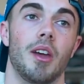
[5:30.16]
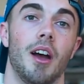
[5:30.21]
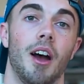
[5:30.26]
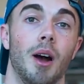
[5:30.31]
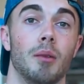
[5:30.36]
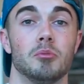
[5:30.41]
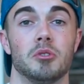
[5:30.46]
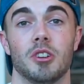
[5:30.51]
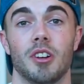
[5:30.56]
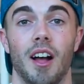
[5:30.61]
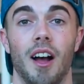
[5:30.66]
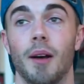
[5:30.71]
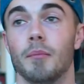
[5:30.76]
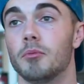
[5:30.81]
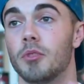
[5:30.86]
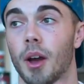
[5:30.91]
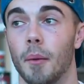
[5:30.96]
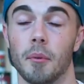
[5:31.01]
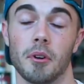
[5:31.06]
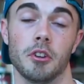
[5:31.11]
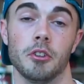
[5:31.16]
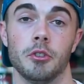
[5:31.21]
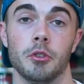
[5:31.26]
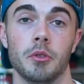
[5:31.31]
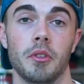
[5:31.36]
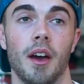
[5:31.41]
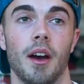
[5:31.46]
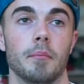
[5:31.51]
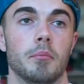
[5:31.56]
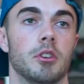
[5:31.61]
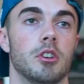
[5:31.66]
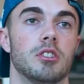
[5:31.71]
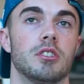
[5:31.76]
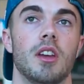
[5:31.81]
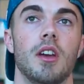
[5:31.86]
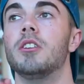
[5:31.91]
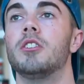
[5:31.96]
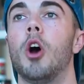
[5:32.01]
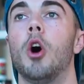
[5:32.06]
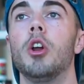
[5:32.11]
I'm chill. I'm gonna do that,
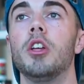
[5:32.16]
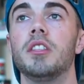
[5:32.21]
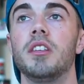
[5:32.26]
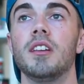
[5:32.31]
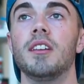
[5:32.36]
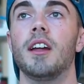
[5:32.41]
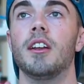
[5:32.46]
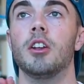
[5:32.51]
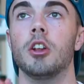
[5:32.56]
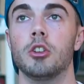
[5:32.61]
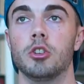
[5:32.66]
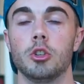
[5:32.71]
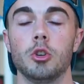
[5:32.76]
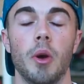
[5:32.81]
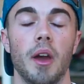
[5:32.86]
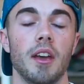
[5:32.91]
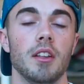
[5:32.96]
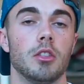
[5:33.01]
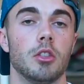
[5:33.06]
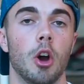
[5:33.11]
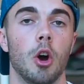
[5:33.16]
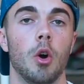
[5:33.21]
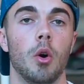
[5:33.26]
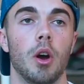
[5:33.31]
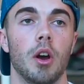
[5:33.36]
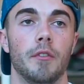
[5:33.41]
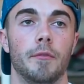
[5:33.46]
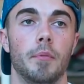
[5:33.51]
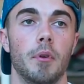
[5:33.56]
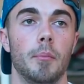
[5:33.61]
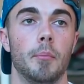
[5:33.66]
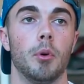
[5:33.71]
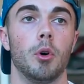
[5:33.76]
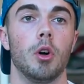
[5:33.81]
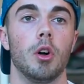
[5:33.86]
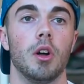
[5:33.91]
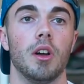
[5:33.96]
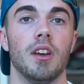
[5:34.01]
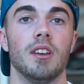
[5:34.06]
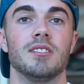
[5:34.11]
because the only thing that they do hate though of
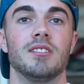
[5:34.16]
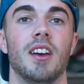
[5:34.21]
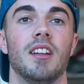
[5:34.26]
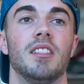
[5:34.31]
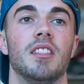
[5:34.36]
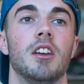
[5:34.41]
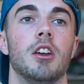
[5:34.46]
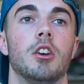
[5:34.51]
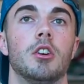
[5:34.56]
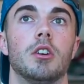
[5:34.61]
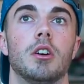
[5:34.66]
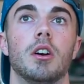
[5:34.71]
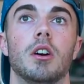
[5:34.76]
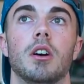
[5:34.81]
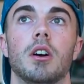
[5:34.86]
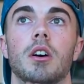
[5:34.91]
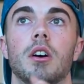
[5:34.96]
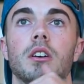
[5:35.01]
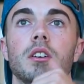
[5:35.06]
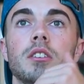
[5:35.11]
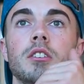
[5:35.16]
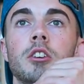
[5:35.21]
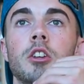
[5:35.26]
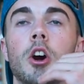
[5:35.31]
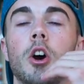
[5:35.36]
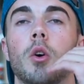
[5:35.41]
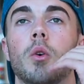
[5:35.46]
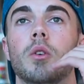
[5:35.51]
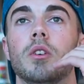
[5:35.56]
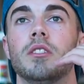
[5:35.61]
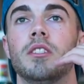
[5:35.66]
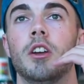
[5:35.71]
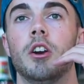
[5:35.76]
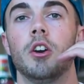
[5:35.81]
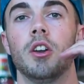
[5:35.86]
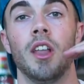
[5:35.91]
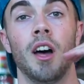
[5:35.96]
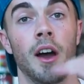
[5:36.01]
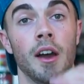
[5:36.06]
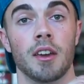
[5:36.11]
people is that they're
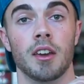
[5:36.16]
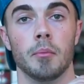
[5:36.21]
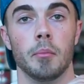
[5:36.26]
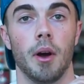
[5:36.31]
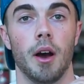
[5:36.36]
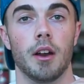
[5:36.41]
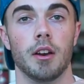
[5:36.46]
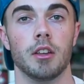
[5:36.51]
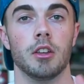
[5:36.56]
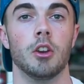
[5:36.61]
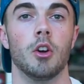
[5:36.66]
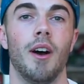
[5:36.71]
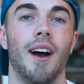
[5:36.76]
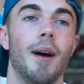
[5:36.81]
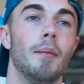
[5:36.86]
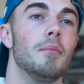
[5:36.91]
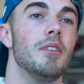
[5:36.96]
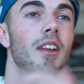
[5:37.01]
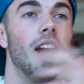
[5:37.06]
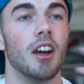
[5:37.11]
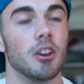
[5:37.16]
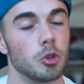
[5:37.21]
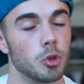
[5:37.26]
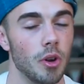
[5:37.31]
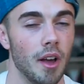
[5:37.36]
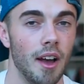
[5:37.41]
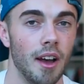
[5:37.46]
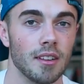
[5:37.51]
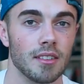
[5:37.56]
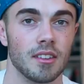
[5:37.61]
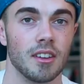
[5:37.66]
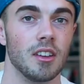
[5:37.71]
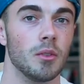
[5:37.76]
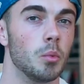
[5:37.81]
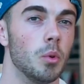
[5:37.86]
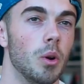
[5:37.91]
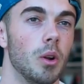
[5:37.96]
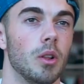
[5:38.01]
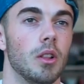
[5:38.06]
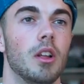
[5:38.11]
lying about it. You know, I'm a natural athlete.
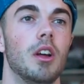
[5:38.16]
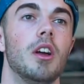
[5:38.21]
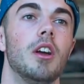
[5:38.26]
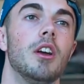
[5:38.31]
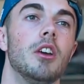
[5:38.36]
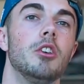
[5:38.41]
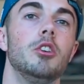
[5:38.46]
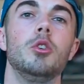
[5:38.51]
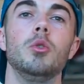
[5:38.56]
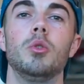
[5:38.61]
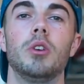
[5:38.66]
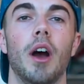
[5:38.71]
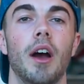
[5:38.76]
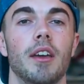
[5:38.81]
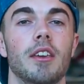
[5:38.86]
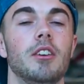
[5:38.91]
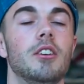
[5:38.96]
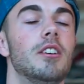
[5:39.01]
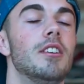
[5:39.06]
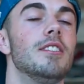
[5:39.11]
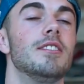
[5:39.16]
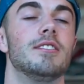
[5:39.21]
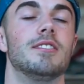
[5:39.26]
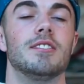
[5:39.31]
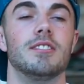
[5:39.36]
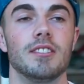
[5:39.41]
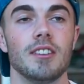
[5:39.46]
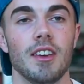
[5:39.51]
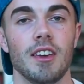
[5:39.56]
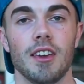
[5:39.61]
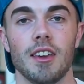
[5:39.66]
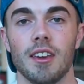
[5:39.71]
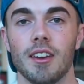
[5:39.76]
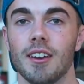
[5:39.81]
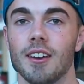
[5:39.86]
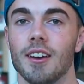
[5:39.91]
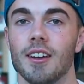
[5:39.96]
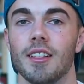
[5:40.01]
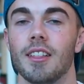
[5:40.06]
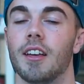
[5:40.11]
Well, you can
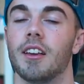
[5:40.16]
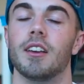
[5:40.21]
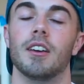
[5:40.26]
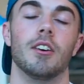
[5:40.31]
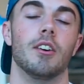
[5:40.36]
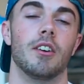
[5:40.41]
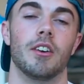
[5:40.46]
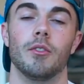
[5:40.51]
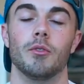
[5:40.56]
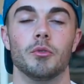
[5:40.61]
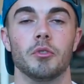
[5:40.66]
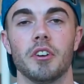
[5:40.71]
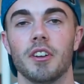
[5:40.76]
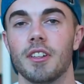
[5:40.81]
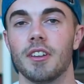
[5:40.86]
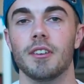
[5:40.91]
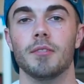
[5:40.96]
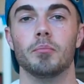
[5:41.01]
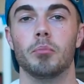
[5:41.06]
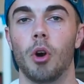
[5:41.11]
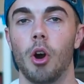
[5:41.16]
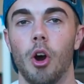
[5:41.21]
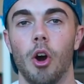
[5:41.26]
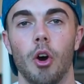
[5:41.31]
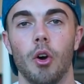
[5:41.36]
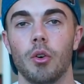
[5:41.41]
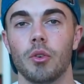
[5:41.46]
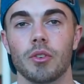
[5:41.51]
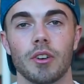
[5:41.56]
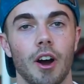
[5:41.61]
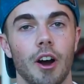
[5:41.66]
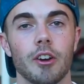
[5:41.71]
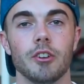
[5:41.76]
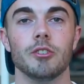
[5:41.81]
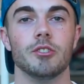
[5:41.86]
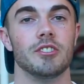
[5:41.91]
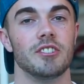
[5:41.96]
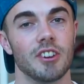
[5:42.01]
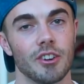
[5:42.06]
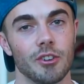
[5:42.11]
see like really, bro, are you
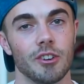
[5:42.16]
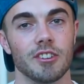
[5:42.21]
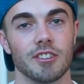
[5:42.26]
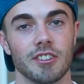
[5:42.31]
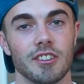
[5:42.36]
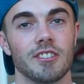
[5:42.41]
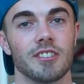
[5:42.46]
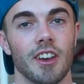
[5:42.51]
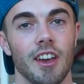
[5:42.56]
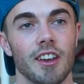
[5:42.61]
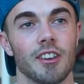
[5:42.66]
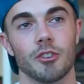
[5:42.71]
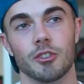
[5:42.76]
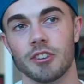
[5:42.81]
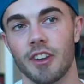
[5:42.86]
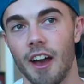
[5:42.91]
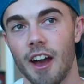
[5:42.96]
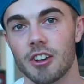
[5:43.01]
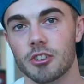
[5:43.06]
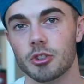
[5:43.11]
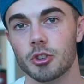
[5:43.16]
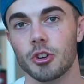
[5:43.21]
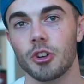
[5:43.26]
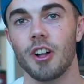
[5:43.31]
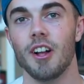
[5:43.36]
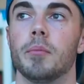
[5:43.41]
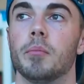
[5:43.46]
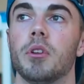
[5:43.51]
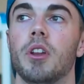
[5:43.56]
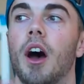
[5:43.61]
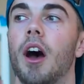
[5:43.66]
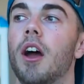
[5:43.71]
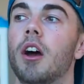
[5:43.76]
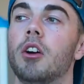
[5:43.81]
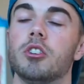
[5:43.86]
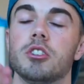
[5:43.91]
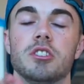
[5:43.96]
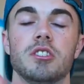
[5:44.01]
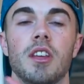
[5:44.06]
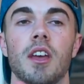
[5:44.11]
seriously saying you're natural? But I
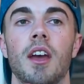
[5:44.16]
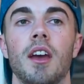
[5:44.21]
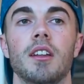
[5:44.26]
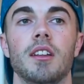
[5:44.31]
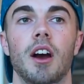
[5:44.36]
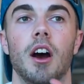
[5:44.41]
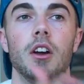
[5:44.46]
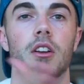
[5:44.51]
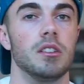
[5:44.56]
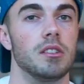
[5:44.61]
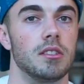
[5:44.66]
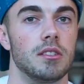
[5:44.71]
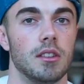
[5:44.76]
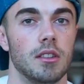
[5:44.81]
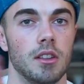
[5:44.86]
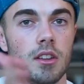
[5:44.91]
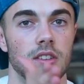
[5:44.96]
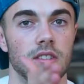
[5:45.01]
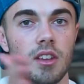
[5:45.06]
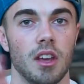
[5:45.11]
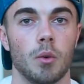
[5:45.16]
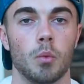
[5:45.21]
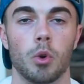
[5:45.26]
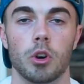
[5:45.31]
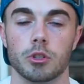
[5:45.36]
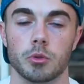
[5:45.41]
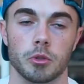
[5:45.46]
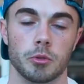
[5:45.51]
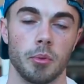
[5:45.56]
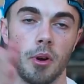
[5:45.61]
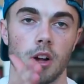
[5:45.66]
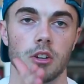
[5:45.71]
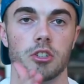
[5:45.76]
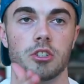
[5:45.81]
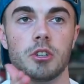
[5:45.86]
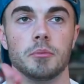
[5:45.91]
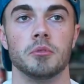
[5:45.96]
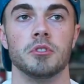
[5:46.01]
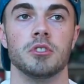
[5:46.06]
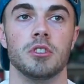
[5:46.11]
understand how this thing works with
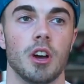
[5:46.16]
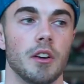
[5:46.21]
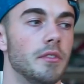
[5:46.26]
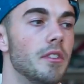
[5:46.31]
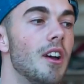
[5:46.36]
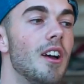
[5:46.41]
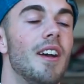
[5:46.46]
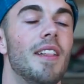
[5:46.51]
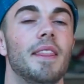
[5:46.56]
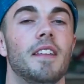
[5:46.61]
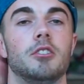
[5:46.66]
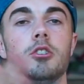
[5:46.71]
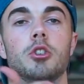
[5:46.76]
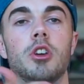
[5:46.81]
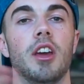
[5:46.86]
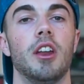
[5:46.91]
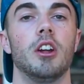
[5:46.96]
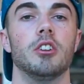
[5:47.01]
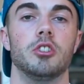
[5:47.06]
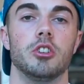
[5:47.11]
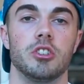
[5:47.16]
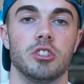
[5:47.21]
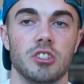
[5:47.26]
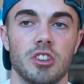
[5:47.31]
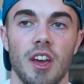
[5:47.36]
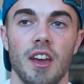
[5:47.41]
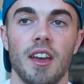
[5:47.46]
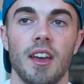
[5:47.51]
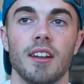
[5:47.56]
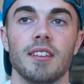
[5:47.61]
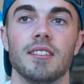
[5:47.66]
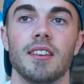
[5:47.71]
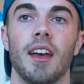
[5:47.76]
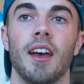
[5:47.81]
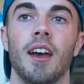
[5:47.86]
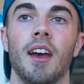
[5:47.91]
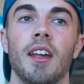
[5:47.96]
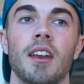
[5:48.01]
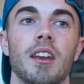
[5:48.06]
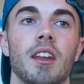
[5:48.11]
sponsorships and stuff, that you cannot just say it,
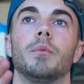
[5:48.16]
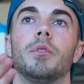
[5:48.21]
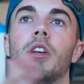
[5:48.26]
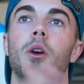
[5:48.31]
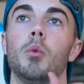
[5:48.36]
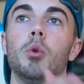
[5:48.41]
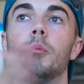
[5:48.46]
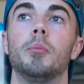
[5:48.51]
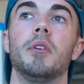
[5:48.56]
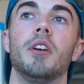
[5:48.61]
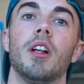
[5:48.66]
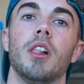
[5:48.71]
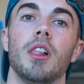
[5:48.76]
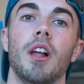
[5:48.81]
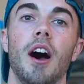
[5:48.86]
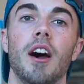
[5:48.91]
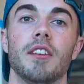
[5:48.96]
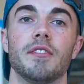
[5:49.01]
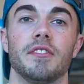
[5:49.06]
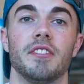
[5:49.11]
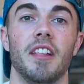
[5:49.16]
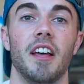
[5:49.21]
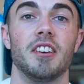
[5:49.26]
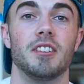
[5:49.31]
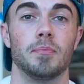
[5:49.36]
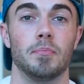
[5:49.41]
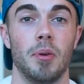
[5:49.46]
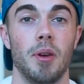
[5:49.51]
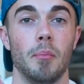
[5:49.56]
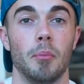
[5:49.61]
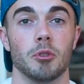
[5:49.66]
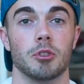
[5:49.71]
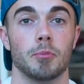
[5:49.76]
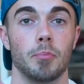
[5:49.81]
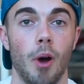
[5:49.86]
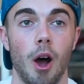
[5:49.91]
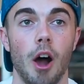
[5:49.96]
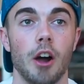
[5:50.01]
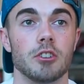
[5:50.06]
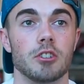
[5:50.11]
and there would be a lot of less people
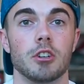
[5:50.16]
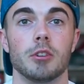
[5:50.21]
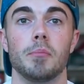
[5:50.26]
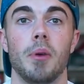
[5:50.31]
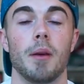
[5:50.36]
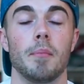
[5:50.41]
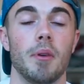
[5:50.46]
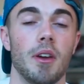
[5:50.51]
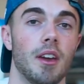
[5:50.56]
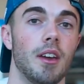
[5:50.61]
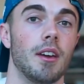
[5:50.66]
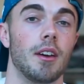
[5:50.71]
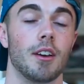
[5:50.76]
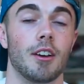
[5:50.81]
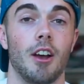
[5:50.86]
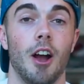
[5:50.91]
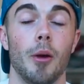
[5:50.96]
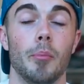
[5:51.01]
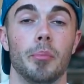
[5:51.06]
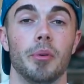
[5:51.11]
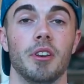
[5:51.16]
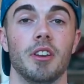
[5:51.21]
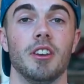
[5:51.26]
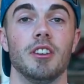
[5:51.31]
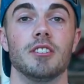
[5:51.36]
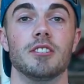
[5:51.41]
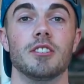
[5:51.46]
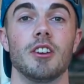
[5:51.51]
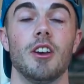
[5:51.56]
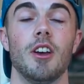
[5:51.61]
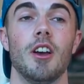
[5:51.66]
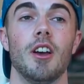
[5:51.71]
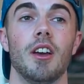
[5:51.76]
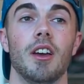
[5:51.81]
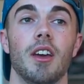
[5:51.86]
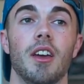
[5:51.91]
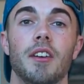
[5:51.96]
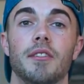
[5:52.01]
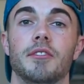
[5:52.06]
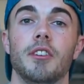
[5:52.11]
sponsored by big companies
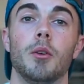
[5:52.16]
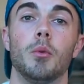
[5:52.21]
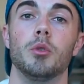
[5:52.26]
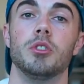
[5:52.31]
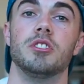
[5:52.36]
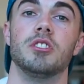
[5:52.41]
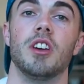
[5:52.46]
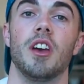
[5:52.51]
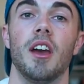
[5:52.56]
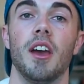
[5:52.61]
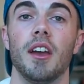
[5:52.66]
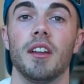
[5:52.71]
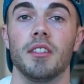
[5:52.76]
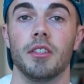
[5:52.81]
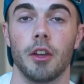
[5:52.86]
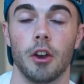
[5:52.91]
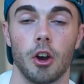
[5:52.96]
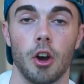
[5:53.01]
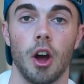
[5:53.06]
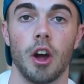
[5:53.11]
if they would say they're